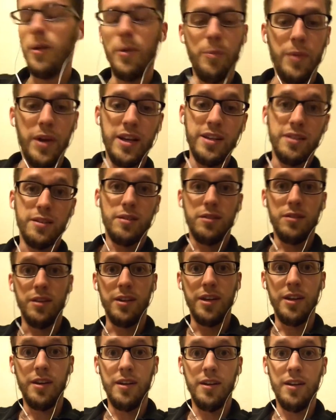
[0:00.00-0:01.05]

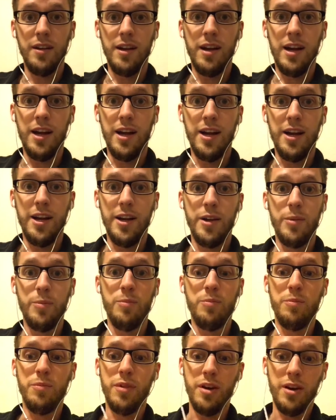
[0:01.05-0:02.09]
Basically, I
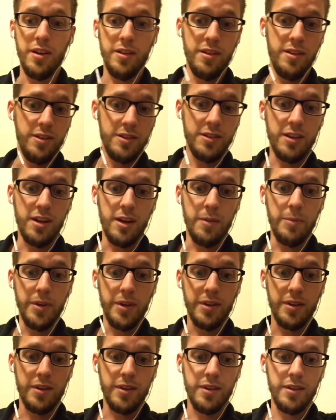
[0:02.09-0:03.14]
brought this topic
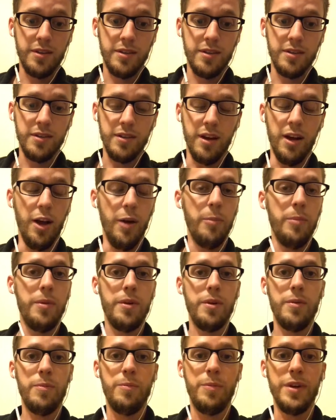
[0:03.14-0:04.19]
up
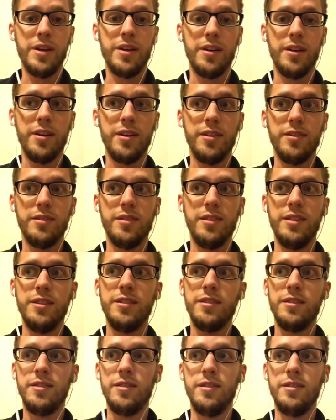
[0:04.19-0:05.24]
because
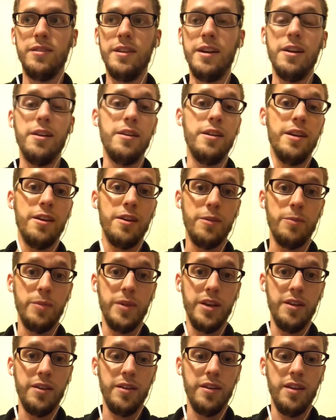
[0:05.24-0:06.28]
it's near and dear to
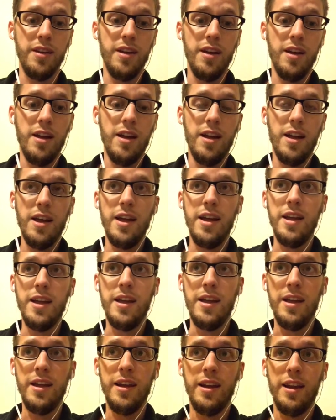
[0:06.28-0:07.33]
me.
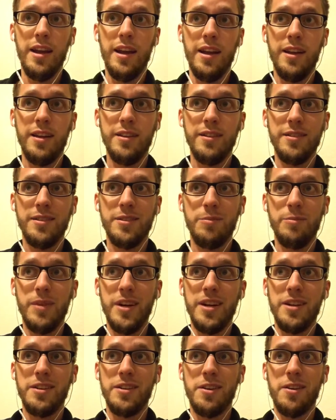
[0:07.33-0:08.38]
It has
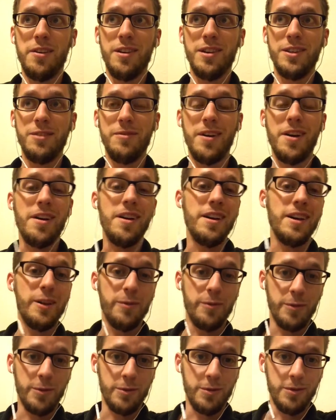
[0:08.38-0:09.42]
made college very
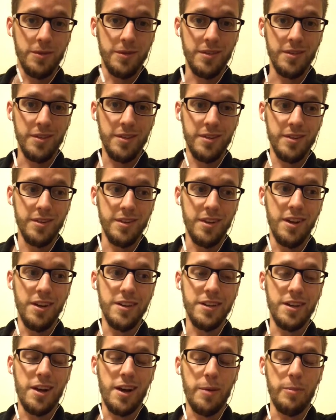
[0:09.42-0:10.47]
difficult, on
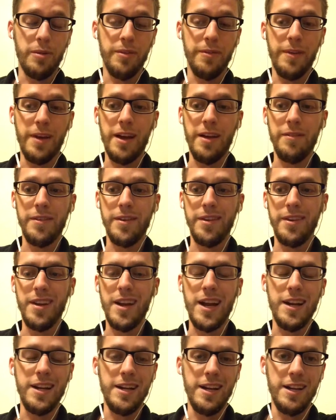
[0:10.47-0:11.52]
top of having
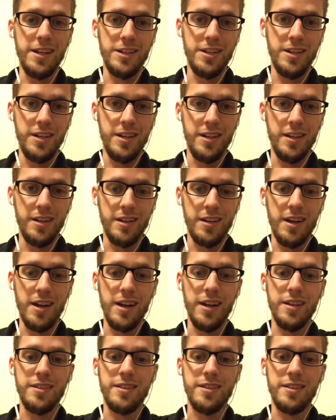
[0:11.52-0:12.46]
ADHD and